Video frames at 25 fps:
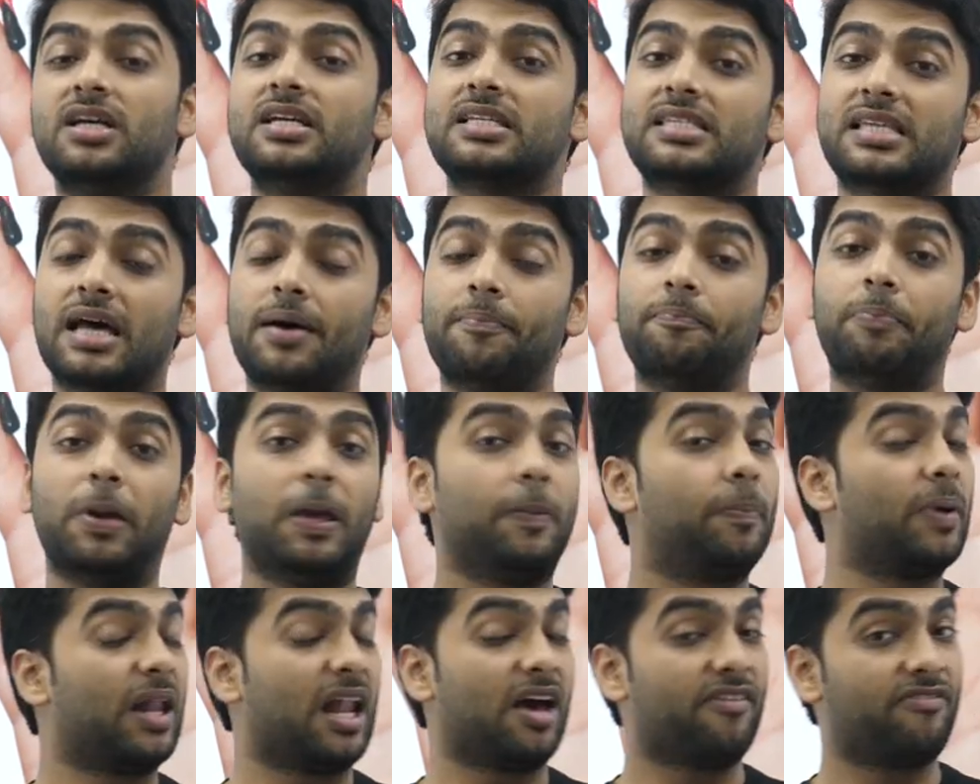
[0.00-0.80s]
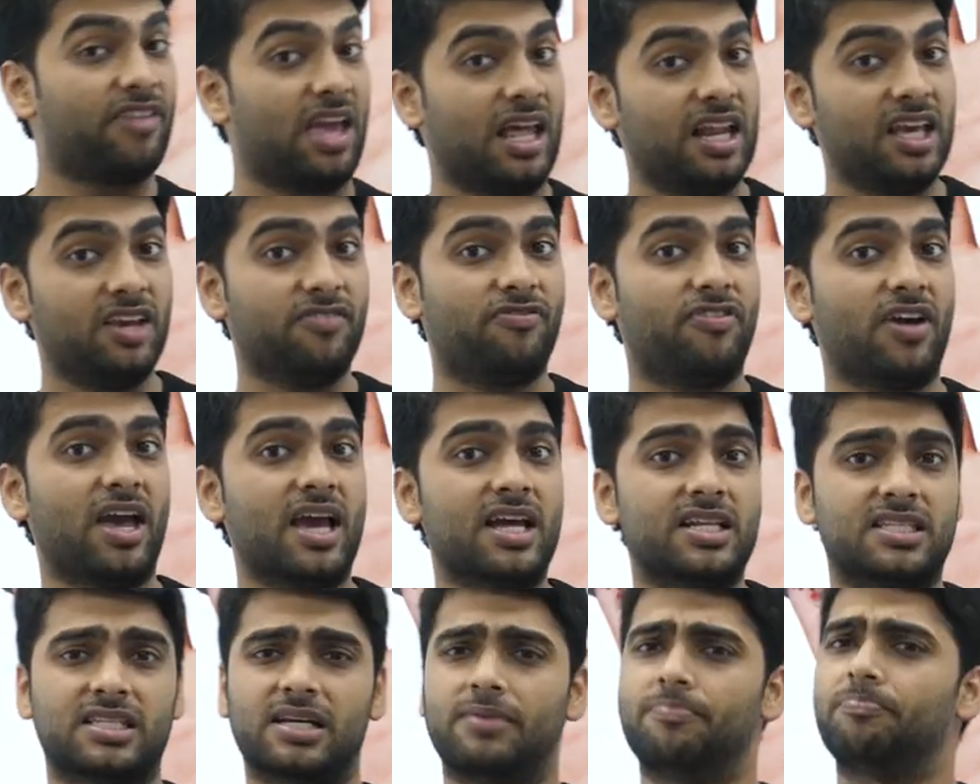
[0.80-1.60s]
Some people are very
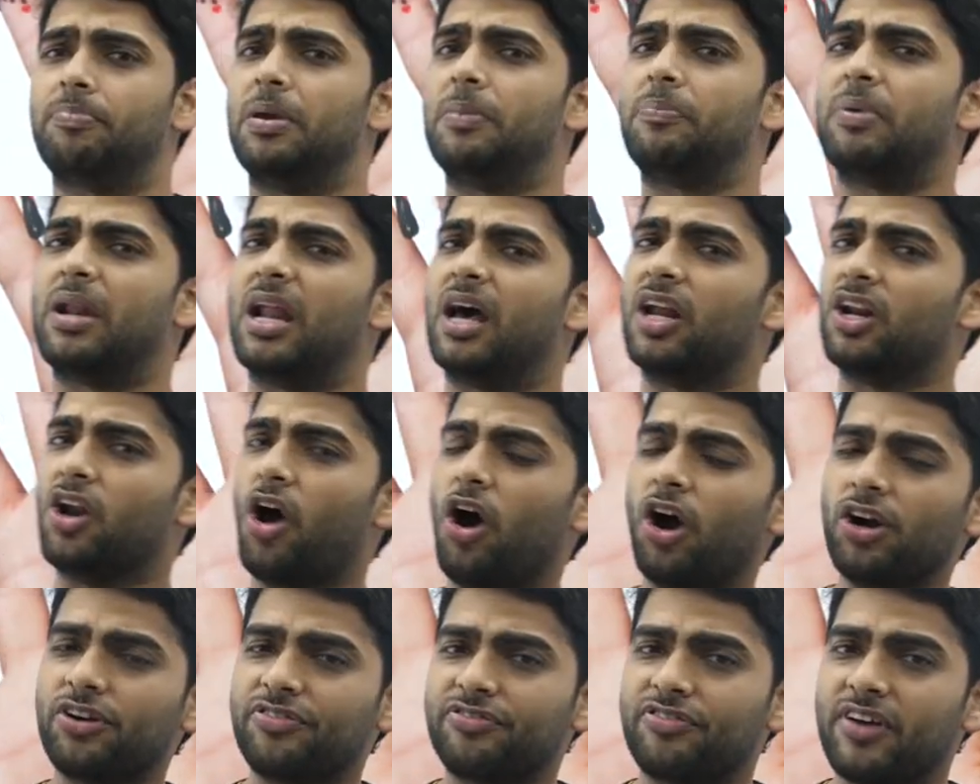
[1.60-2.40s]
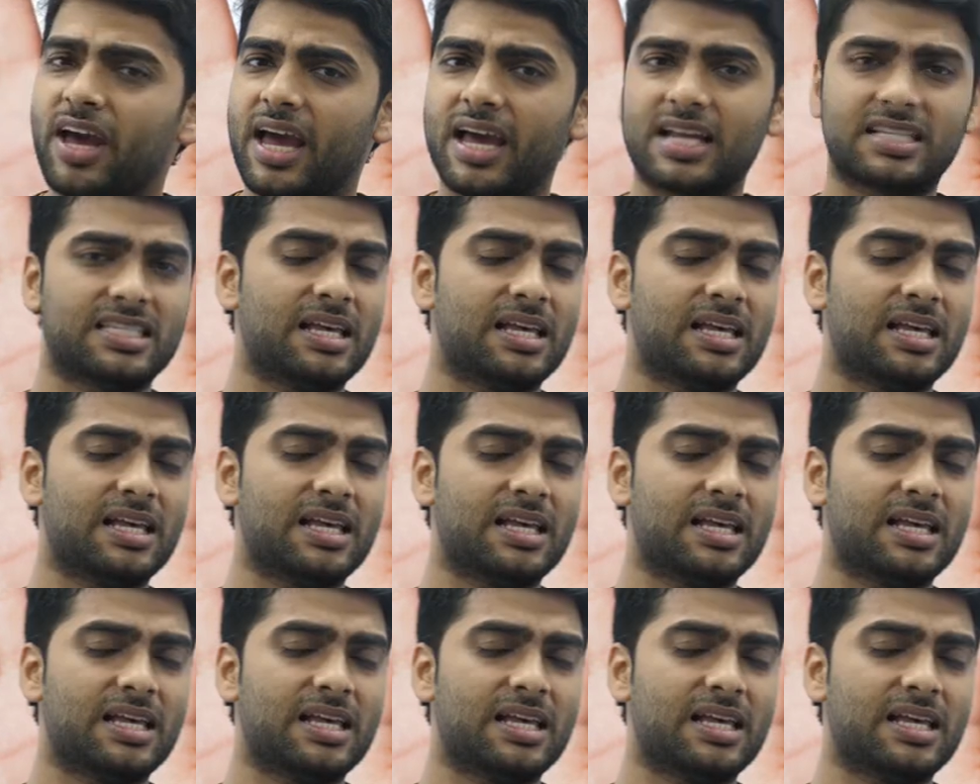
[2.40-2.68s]
fair. Some people are not fair.